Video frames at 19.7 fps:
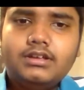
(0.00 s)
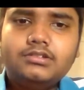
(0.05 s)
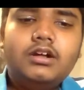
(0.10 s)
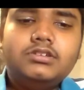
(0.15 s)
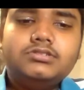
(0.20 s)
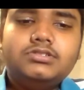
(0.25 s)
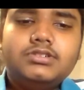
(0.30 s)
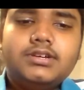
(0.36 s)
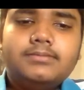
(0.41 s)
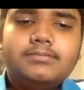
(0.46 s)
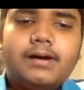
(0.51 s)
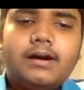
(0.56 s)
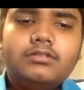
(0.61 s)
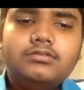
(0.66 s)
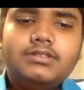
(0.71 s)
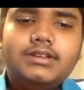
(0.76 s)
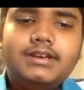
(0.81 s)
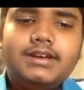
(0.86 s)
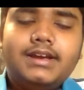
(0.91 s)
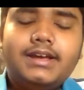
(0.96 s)
also
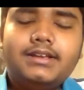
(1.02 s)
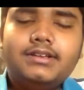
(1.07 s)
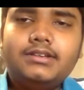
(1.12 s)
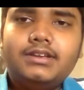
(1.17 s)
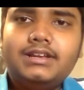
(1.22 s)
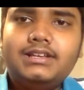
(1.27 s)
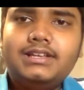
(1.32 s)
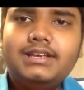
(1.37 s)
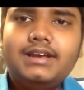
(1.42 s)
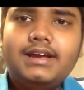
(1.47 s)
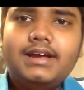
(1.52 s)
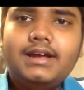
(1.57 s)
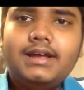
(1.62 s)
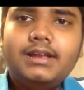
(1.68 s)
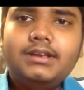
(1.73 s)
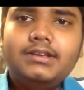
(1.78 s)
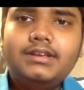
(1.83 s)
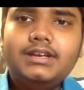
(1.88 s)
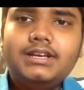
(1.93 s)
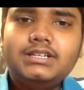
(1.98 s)
about the
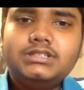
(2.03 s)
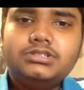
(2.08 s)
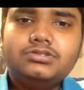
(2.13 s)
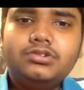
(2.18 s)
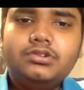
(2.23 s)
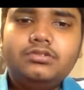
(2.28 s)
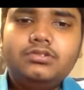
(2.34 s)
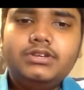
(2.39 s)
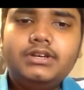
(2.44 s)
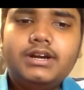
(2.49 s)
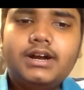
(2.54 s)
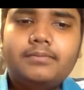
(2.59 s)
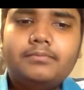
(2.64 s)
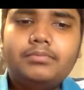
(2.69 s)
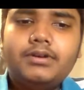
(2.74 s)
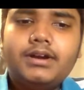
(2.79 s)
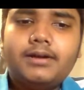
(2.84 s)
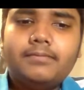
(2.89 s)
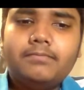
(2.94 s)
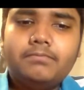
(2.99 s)
ending is really
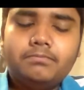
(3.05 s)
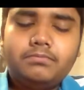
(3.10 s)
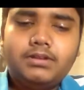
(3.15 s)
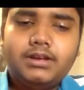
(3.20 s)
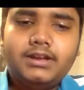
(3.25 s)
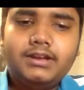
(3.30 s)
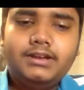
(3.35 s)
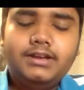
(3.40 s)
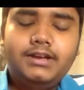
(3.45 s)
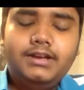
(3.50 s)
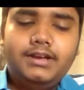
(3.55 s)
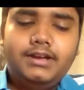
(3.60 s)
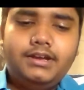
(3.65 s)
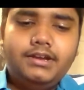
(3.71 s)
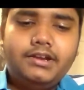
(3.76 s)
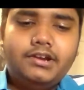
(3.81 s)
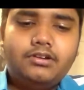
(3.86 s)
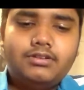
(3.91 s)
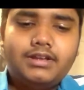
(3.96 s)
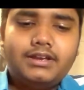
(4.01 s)
abrupt. Like,
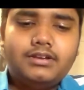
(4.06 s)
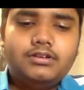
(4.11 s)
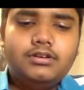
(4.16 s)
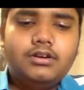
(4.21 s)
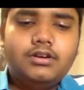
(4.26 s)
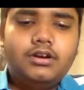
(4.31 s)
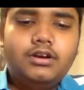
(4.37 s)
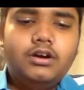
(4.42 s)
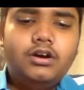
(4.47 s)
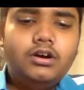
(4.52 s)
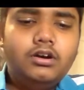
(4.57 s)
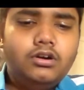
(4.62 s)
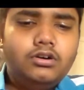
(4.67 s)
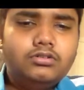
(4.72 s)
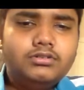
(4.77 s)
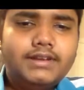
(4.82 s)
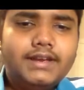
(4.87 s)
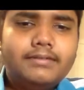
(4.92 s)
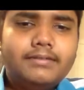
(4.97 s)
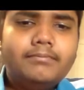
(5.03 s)
you're like,
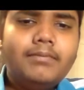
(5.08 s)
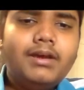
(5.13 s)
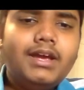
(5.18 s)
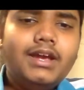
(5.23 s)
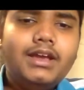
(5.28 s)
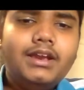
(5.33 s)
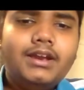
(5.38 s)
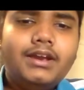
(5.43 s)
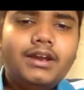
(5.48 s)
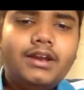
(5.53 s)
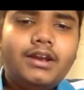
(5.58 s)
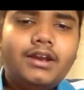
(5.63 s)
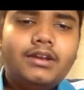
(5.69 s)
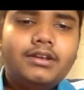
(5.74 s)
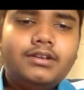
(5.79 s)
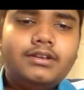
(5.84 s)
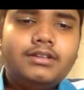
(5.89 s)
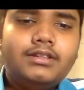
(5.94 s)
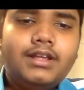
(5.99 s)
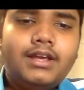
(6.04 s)
oh, they made
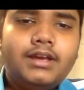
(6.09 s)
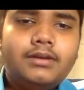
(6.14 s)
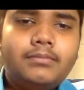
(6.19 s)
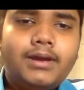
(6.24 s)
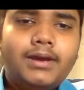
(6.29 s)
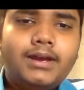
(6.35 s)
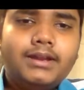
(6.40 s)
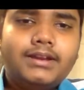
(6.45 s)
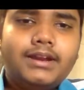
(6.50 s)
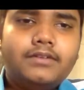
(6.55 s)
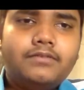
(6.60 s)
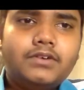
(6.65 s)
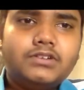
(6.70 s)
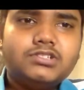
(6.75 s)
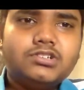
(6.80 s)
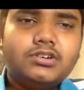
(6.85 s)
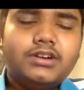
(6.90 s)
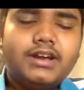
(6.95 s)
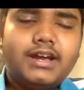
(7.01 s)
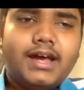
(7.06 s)
it,
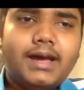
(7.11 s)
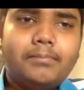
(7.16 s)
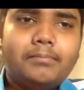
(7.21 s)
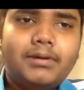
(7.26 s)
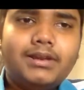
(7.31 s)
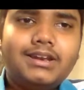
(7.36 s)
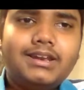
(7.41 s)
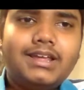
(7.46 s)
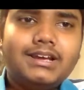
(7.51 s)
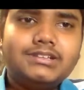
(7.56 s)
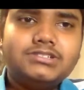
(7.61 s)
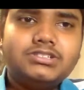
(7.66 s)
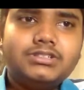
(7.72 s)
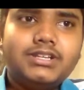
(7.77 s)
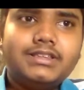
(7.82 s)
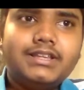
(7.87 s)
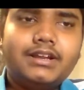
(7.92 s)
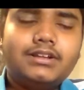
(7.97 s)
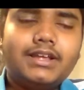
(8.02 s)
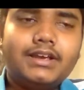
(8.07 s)
what's gonna happen
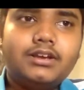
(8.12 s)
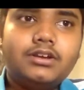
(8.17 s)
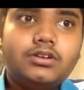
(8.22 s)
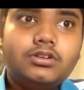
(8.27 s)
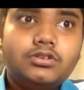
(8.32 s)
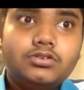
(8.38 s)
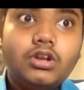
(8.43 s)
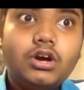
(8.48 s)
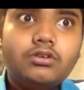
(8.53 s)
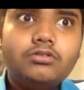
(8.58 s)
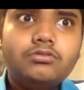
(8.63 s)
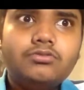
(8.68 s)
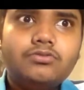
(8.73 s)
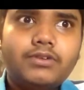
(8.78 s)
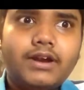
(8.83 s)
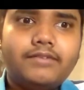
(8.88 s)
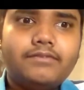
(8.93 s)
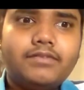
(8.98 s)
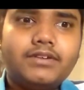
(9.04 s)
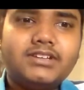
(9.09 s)
next? And they're like, no,
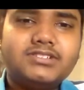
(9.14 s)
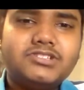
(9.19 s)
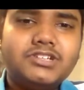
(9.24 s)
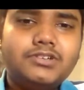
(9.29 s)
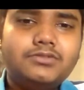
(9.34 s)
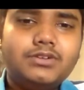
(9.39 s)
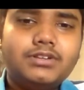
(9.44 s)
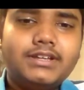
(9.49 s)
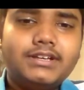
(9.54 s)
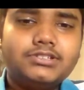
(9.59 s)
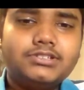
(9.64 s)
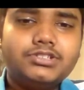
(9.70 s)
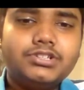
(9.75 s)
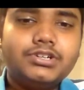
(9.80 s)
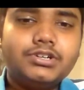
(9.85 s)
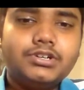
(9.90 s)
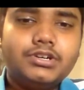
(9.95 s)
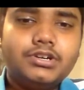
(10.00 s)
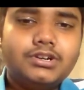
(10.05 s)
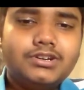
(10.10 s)
wait for the sequel next
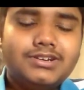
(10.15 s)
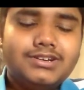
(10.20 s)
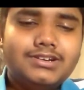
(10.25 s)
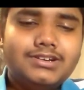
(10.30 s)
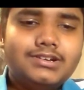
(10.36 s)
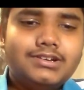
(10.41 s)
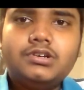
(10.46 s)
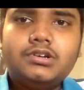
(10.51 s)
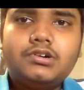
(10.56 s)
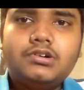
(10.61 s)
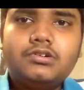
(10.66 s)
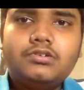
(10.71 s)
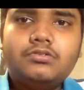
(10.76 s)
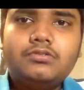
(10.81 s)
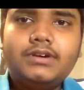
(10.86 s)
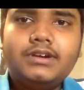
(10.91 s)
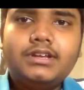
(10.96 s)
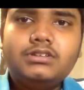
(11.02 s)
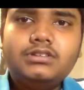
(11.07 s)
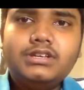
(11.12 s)
year. So
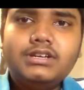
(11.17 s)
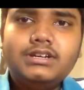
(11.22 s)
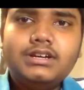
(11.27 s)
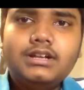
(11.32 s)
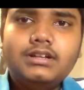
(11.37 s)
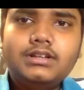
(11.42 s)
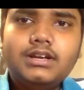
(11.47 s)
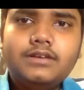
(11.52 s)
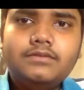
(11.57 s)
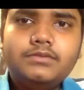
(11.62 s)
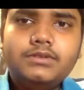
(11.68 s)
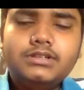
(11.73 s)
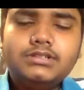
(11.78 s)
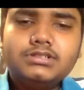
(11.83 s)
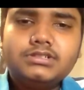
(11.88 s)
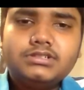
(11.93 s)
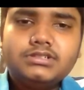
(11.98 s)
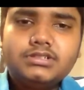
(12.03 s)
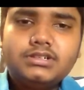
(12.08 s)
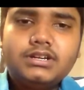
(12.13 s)
what do you think I'll give
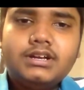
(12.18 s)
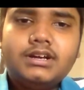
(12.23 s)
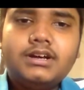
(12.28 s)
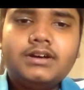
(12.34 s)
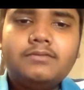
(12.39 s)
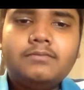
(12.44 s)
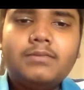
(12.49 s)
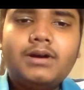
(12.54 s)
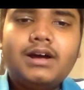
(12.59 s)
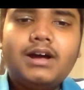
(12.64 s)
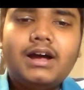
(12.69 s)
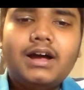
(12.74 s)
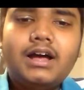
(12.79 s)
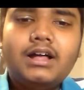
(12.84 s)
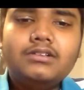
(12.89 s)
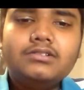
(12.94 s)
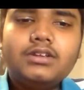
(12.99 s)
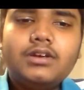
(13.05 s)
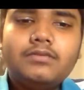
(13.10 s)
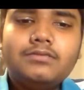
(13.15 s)
this?
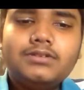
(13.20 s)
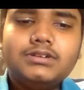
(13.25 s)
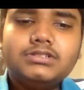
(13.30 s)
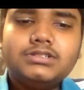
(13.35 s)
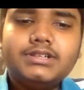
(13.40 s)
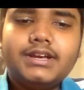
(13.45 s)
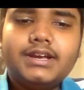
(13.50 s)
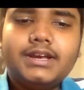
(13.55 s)
I'll give this